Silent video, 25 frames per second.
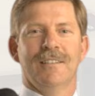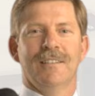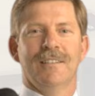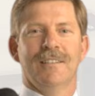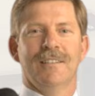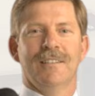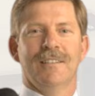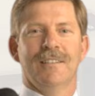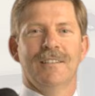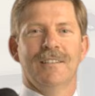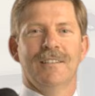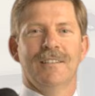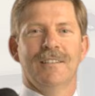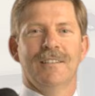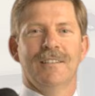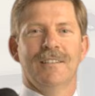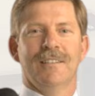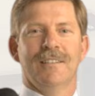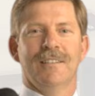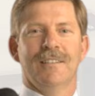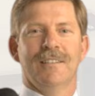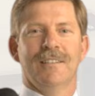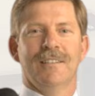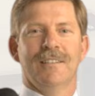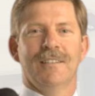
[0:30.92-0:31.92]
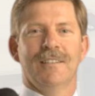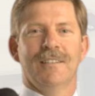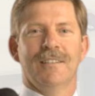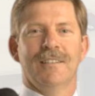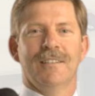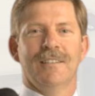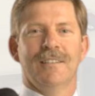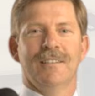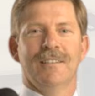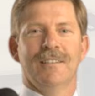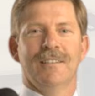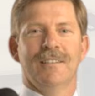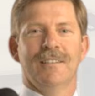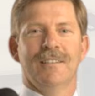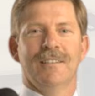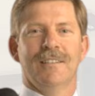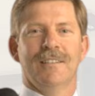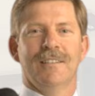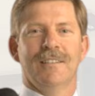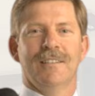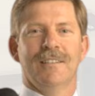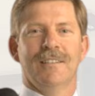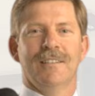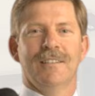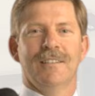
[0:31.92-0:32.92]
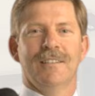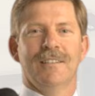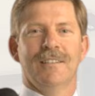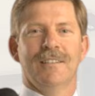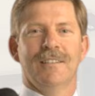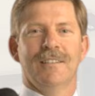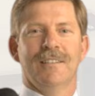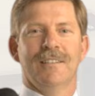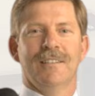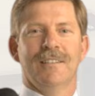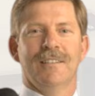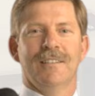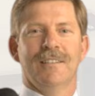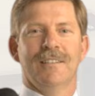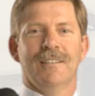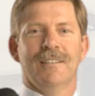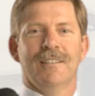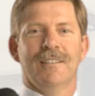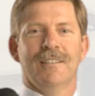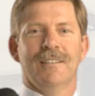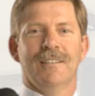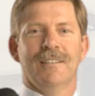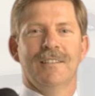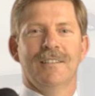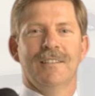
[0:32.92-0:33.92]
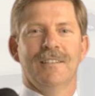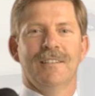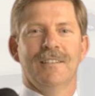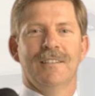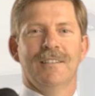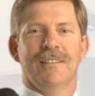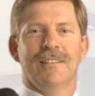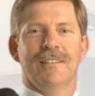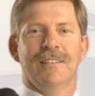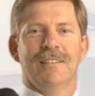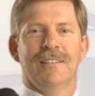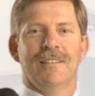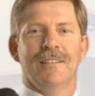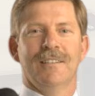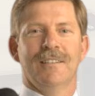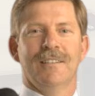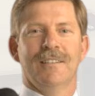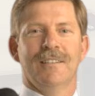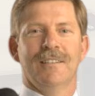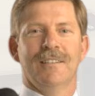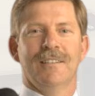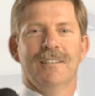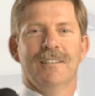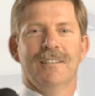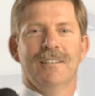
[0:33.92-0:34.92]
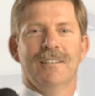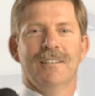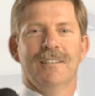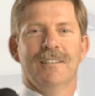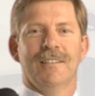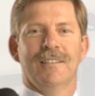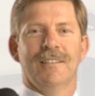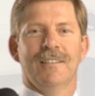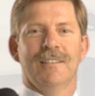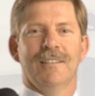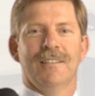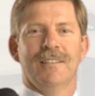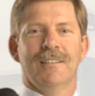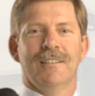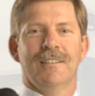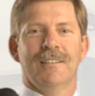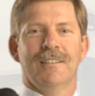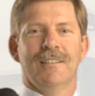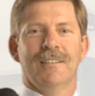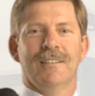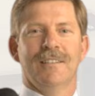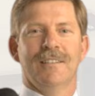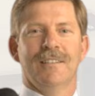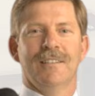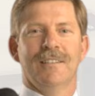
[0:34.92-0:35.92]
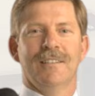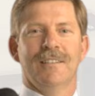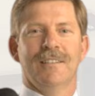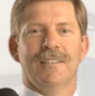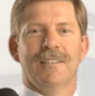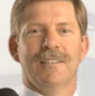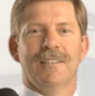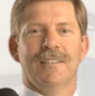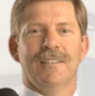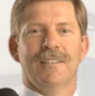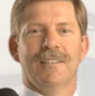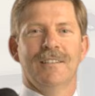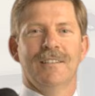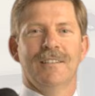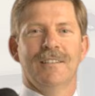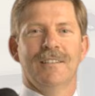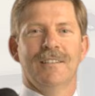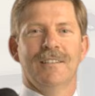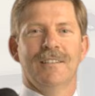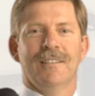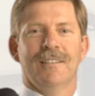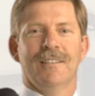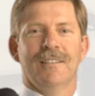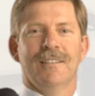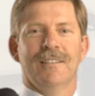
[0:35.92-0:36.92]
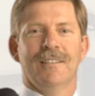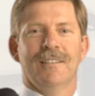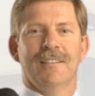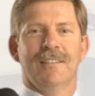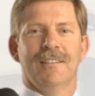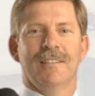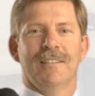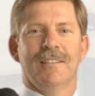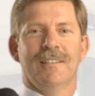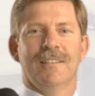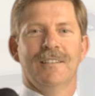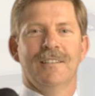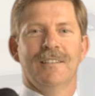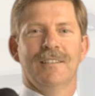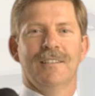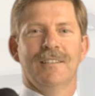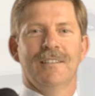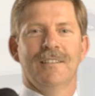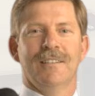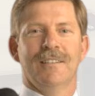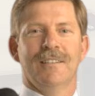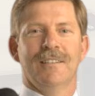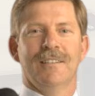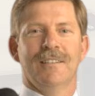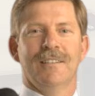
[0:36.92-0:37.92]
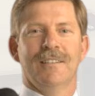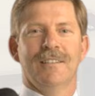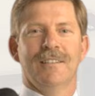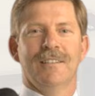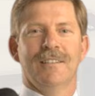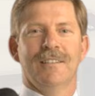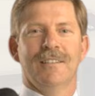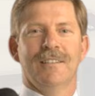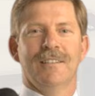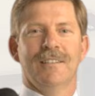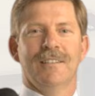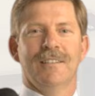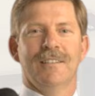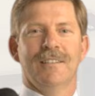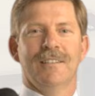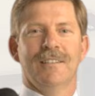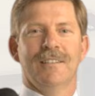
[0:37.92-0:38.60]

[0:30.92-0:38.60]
[no speech]